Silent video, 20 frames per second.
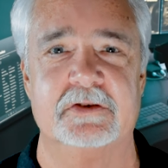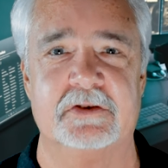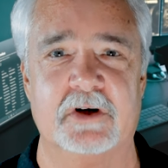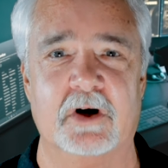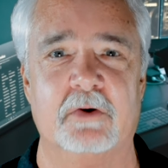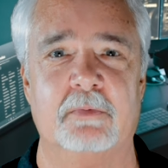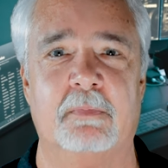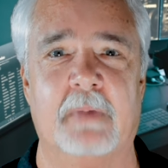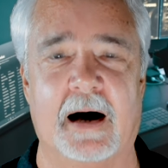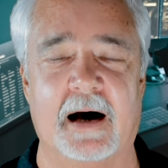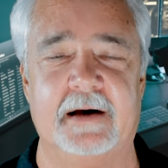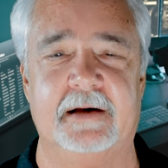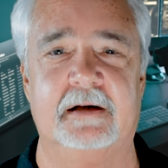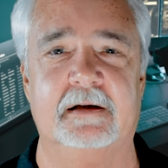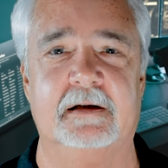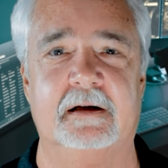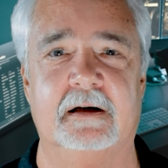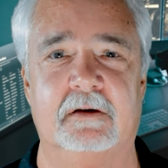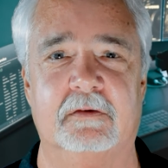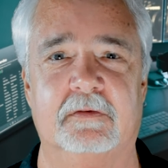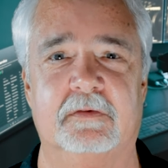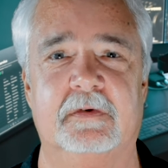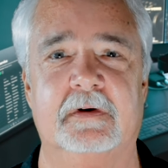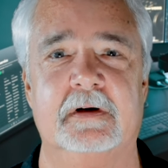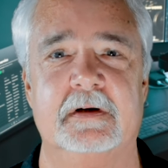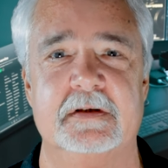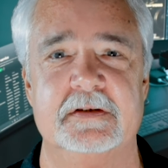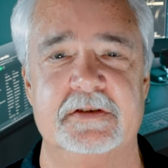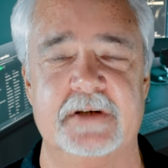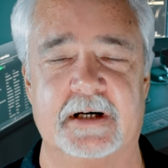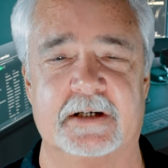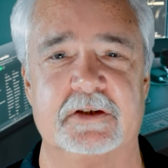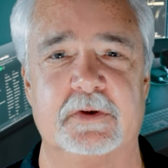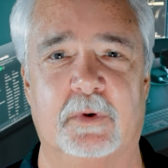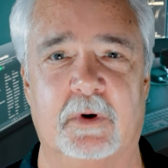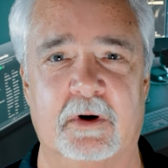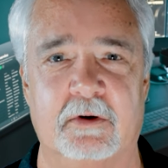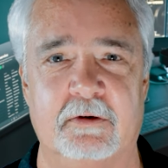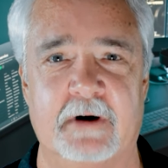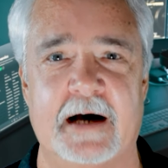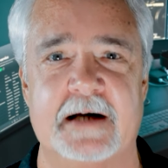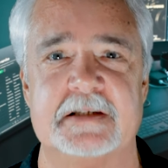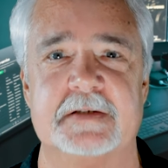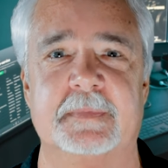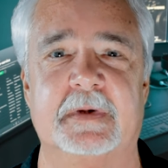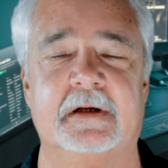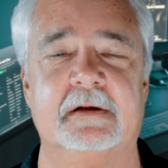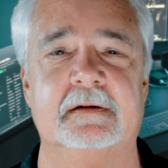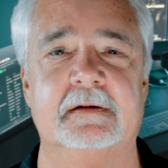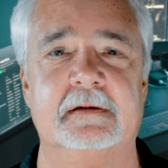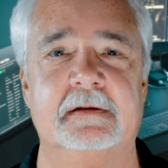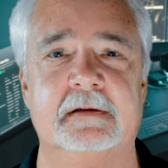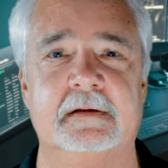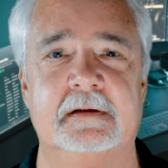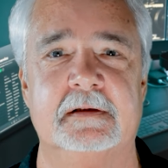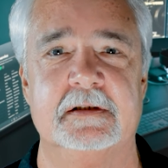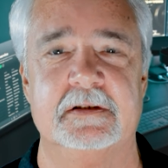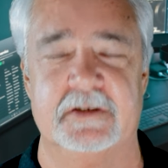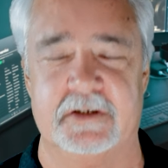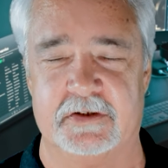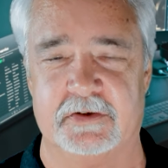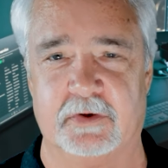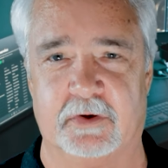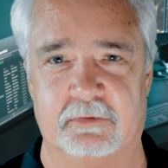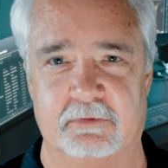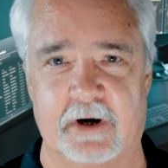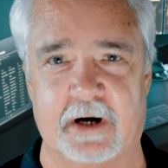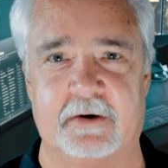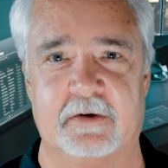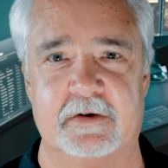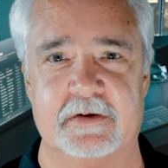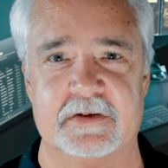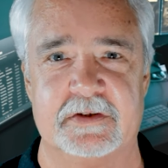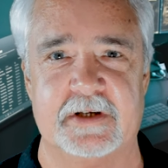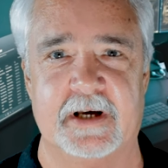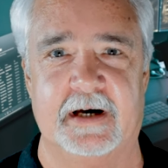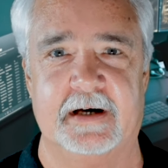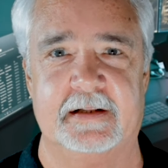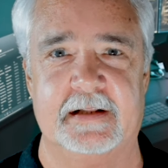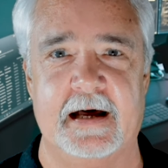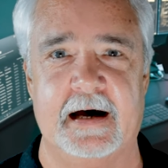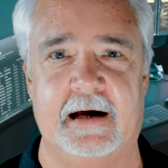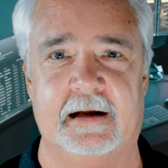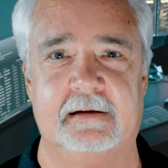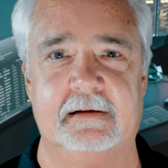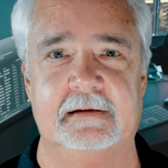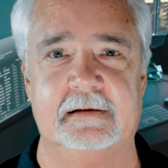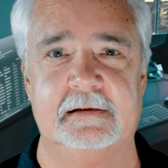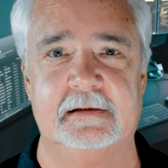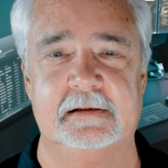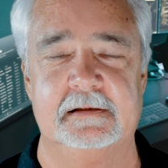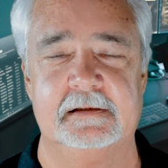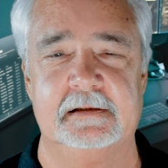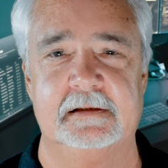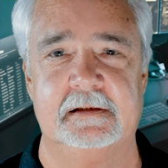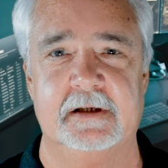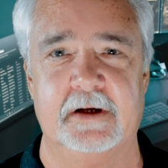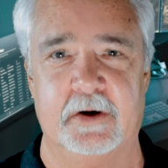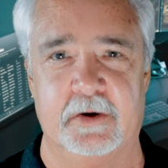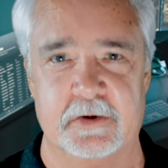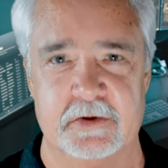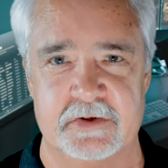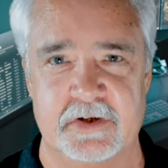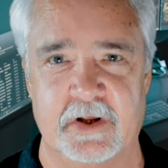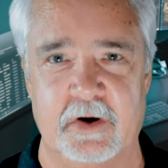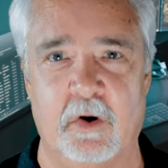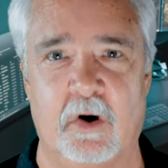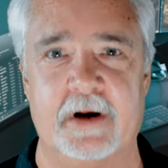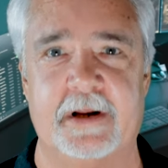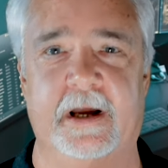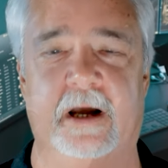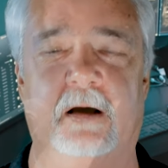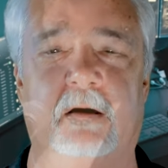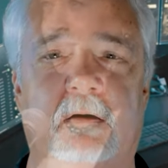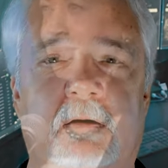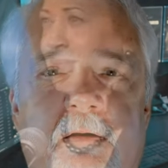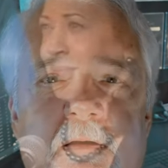Joe Biden of sexual harassment. She's on record as saying that. Here's the audio.